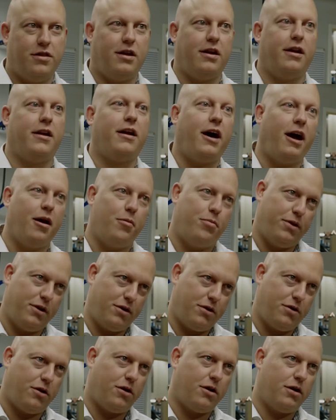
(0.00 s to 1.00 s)
than a
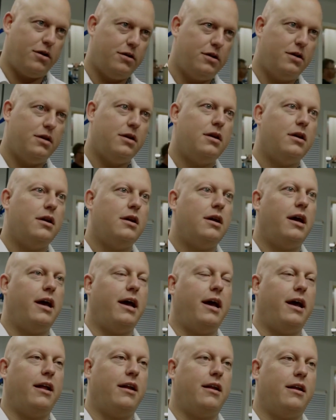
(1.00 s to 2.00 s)
hybrid car.
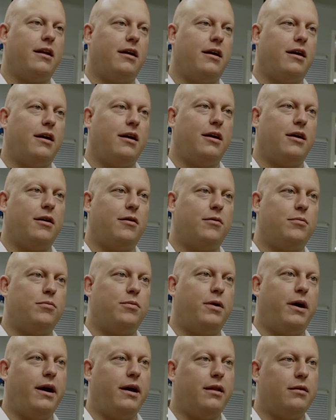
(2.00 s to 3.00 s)
And
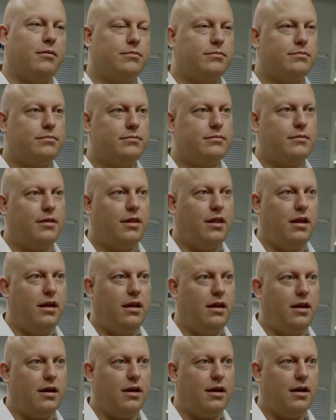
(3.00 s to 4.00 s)
while
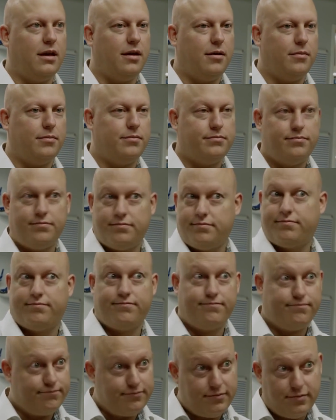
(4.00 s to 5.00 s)
the,
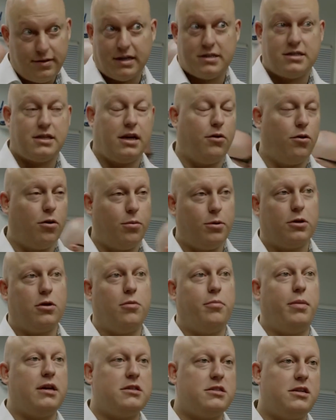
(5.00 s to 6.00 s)
let's say, normal
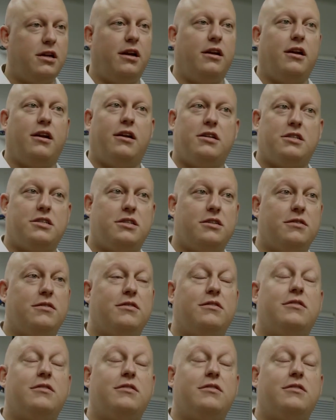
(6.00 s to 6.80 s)
combustion engine is